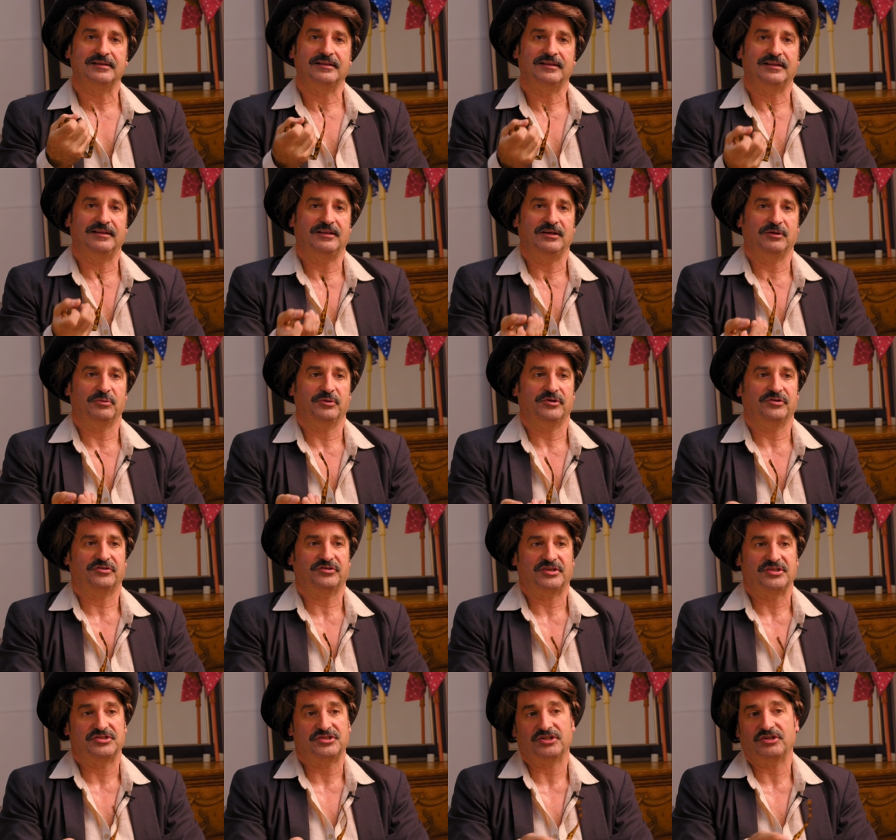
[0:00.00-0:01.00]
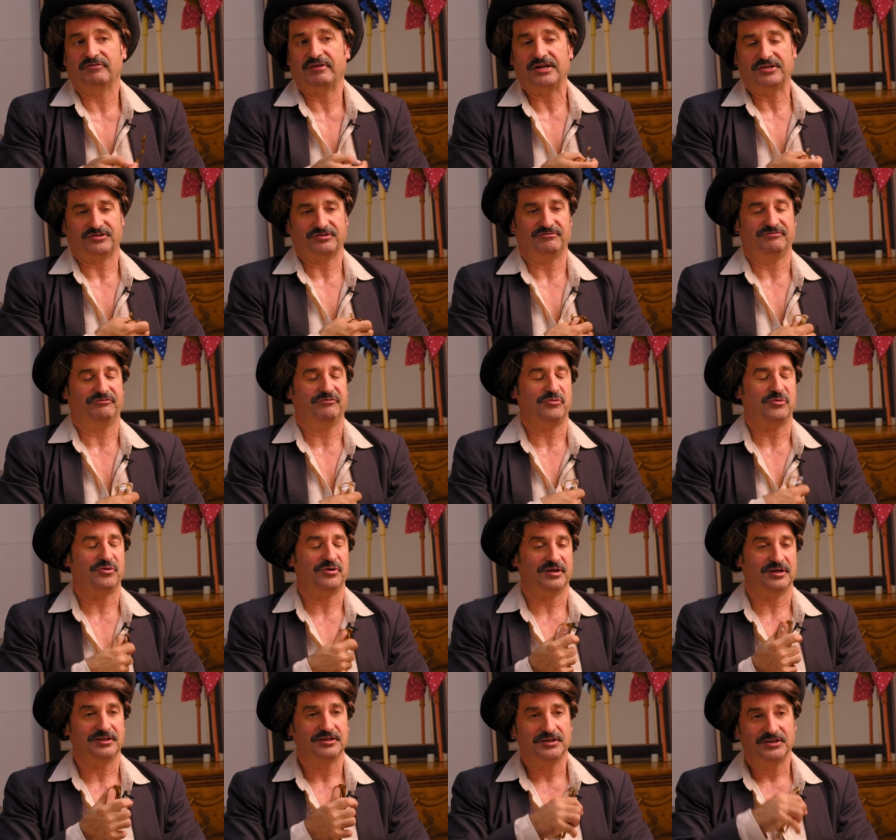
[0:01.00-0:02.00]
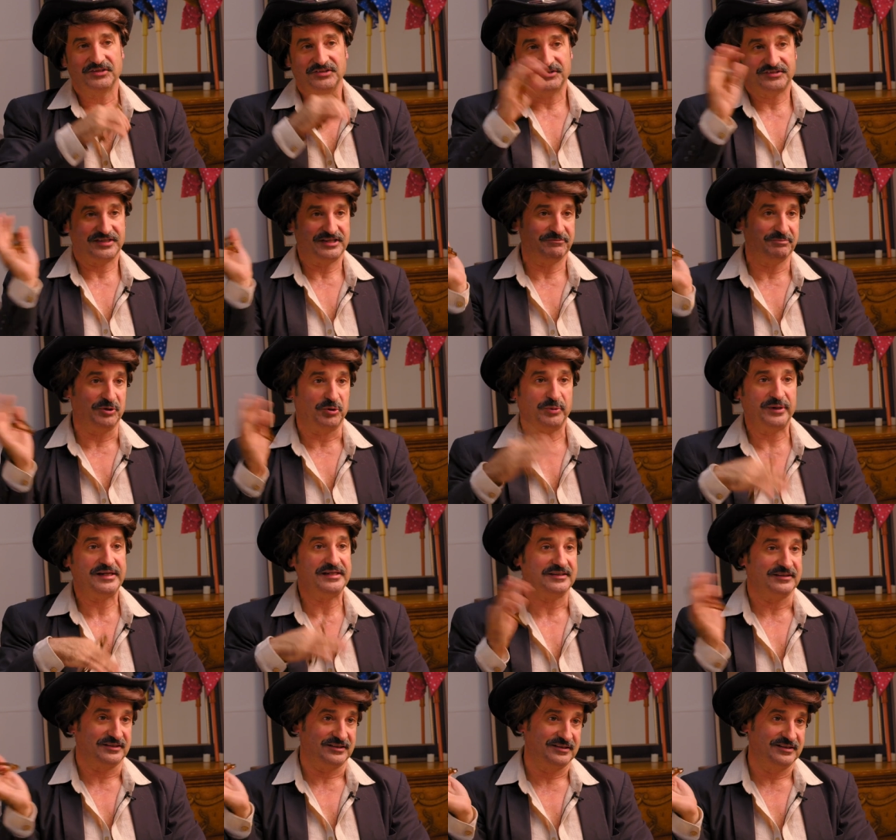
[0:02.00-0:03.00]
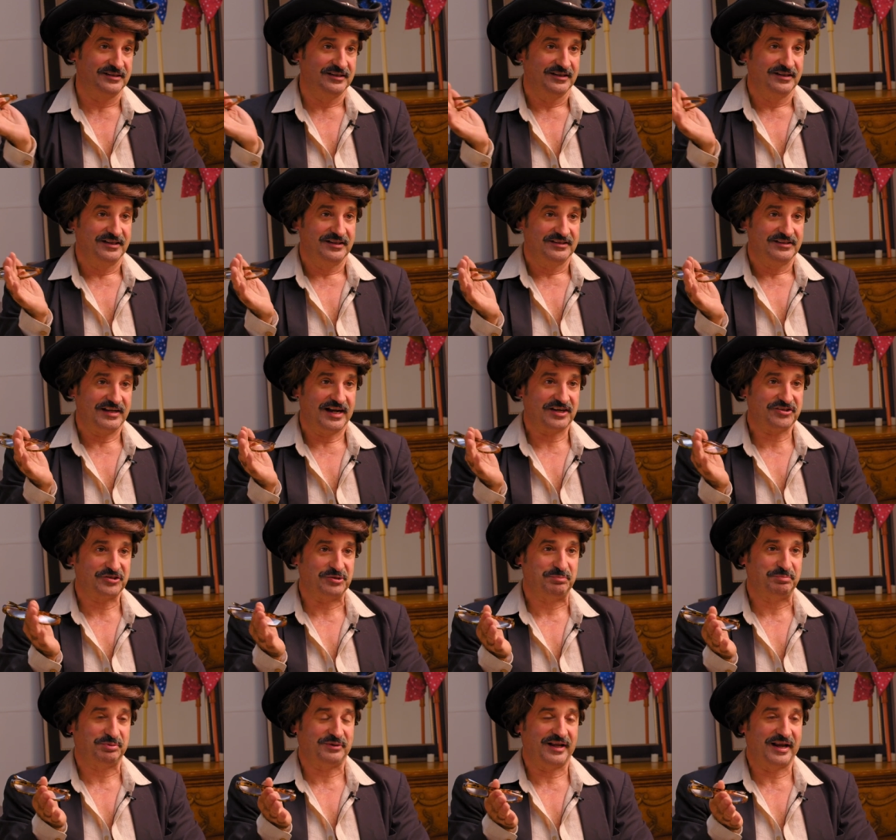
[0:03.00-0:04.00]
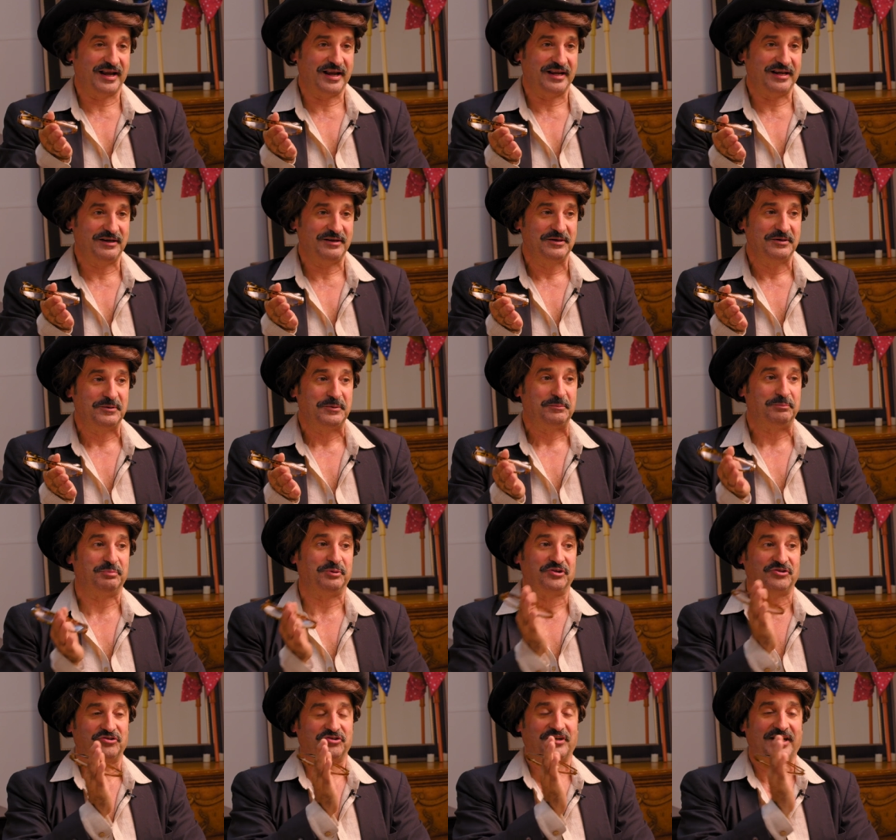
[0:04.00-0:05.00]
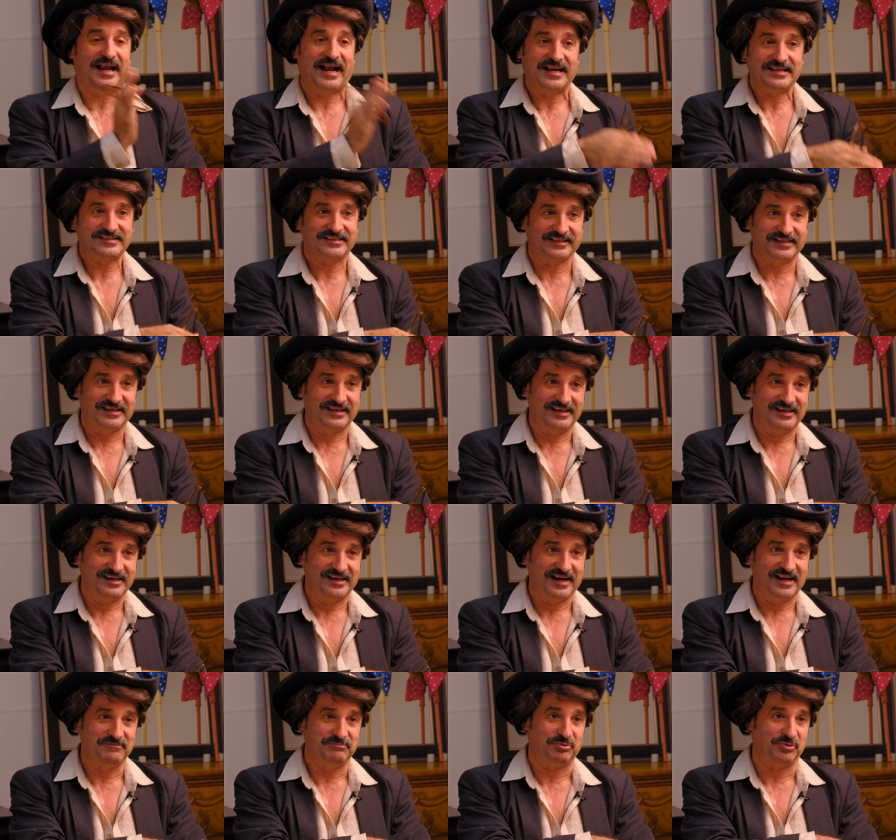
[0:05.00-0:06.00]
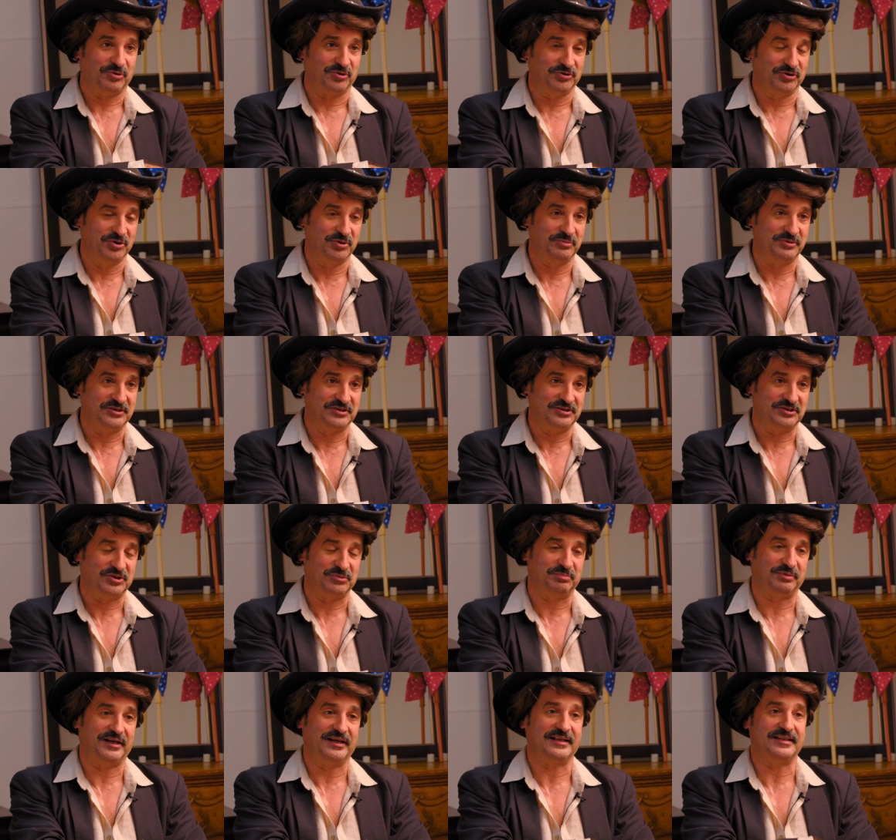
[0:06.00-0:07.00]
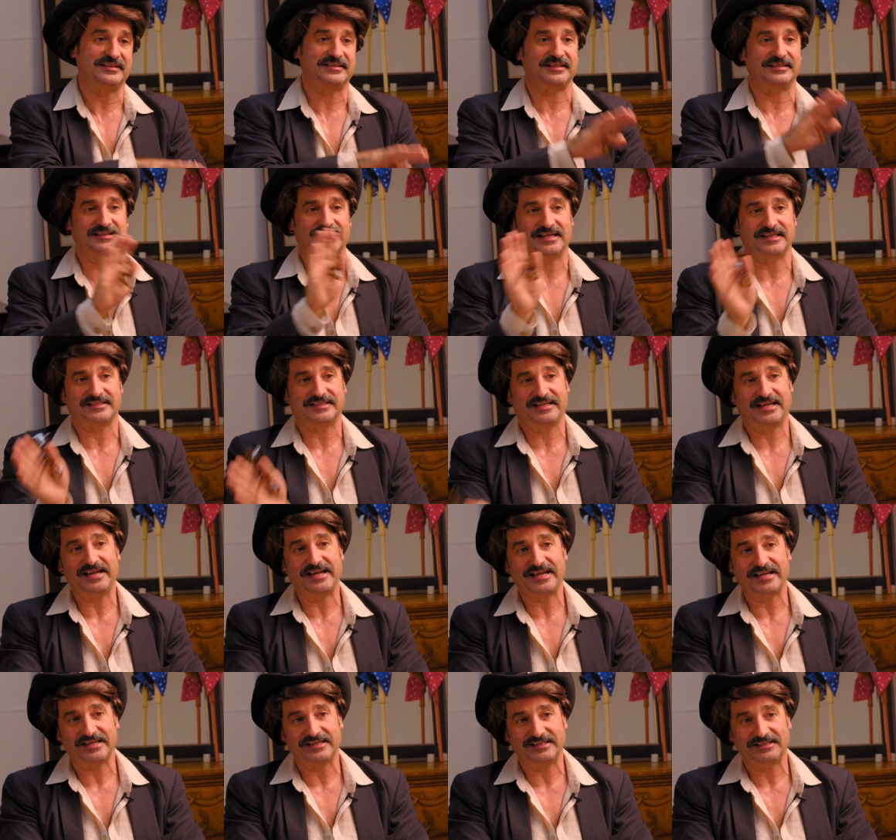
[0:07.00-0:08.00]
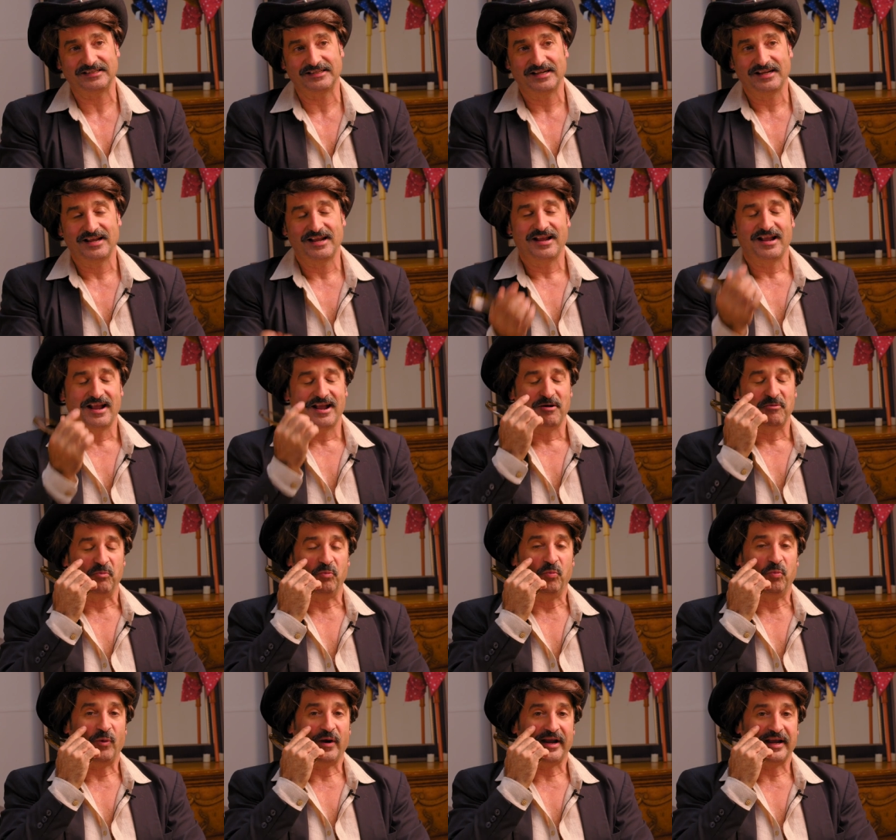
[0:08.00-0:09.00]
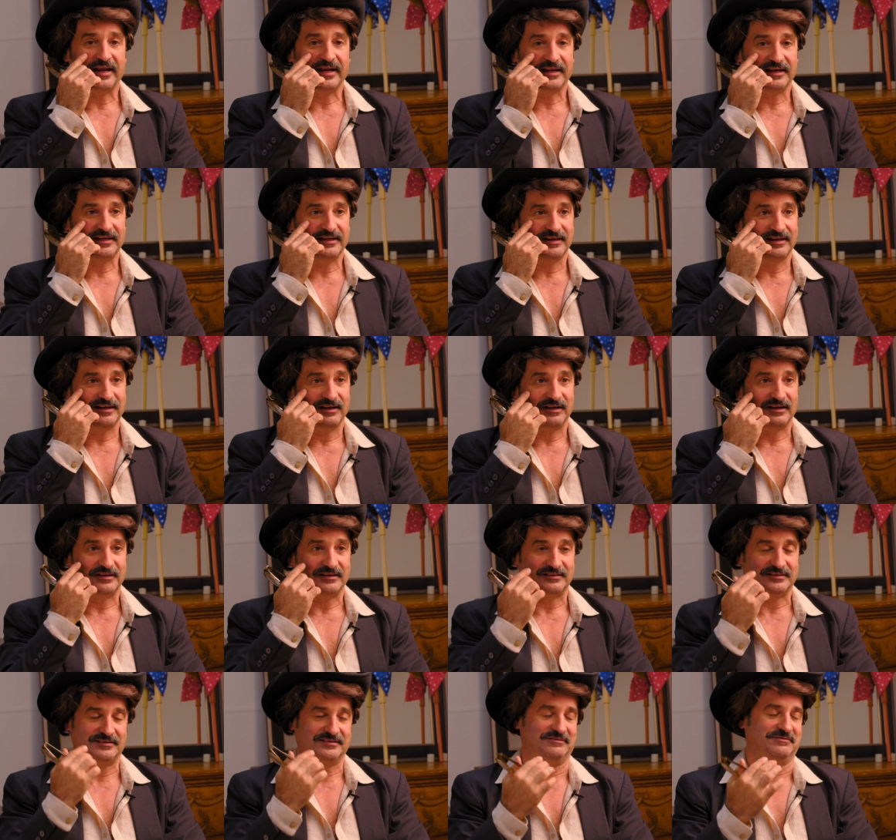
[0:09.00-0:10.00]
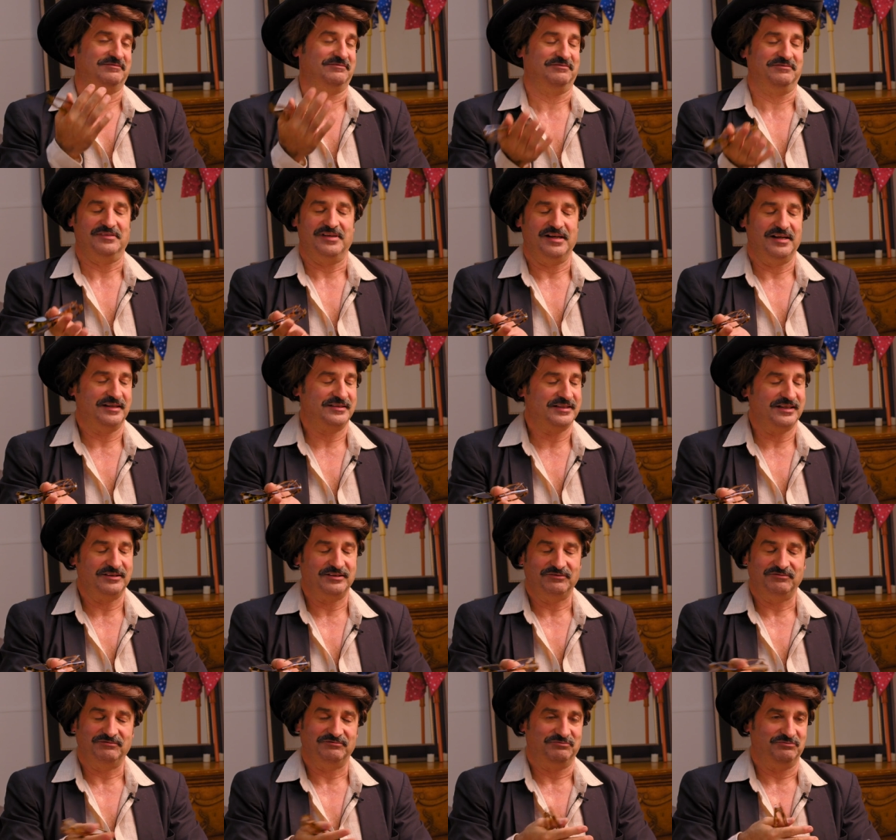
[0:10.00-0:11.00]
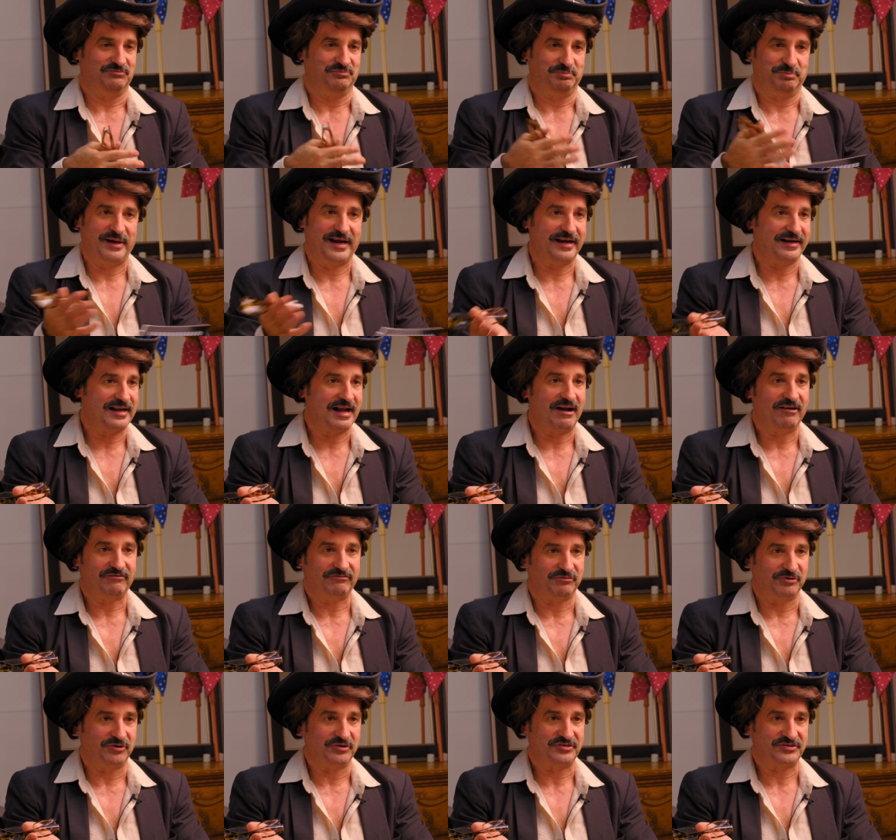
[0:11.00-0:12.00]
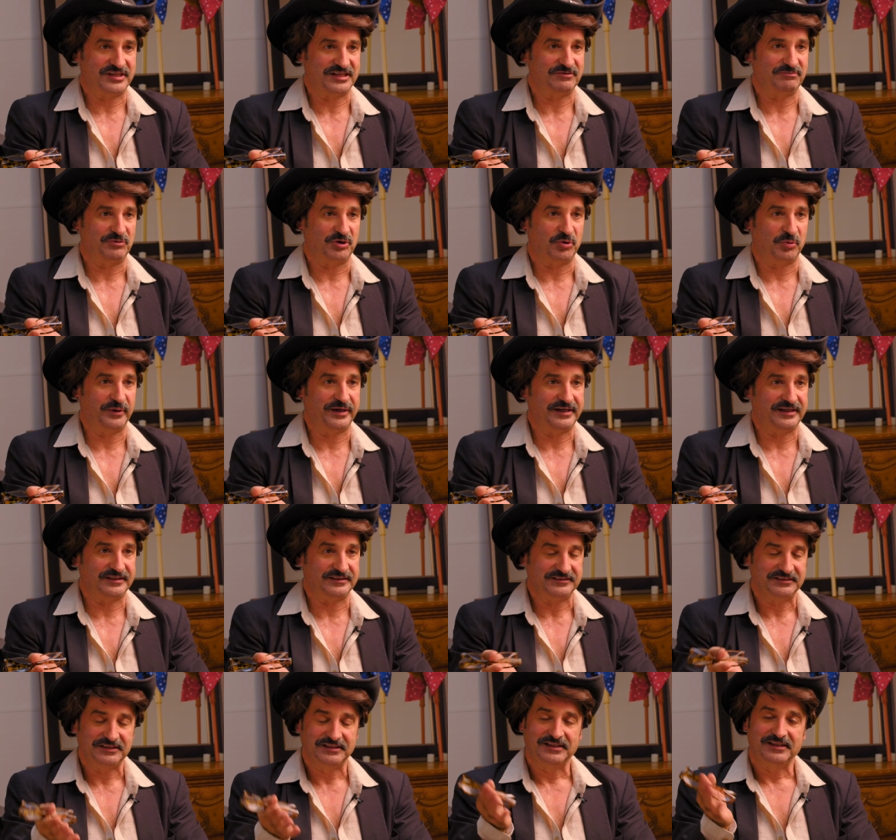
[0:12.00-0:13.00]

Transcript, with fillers: there was consideration for Steve McQueen to actually yes. play Butch Cassidy and Paul Newman to play the Sundance Kid when it didn't pan out for Steve McQueen